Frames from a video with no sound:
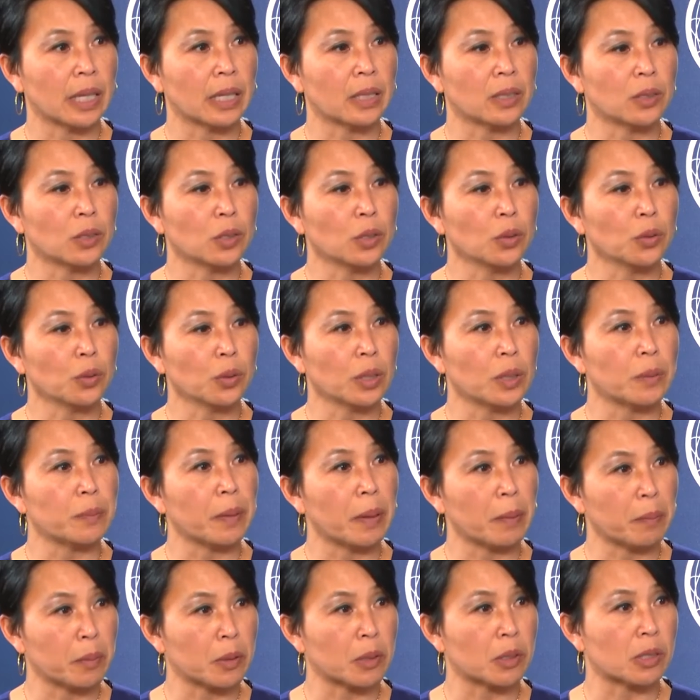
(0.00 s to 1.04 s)
And who are the
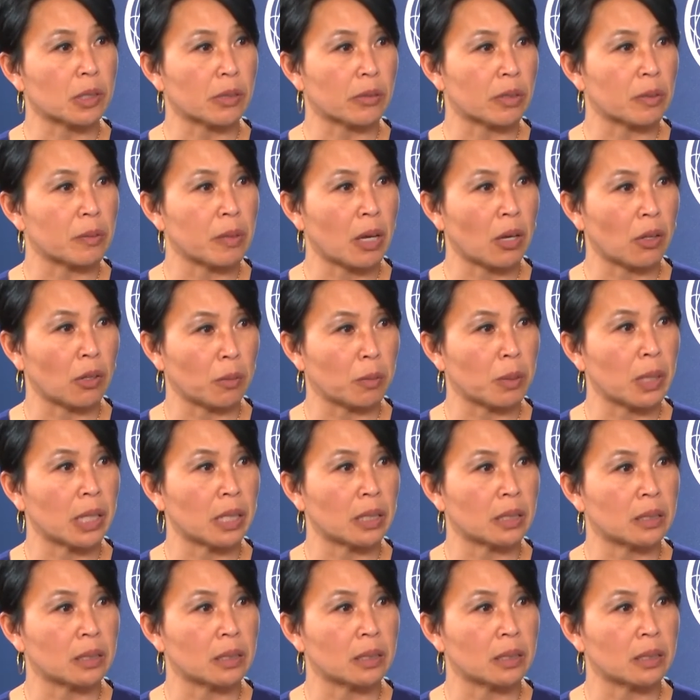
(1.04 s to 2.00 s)
members of the health plan?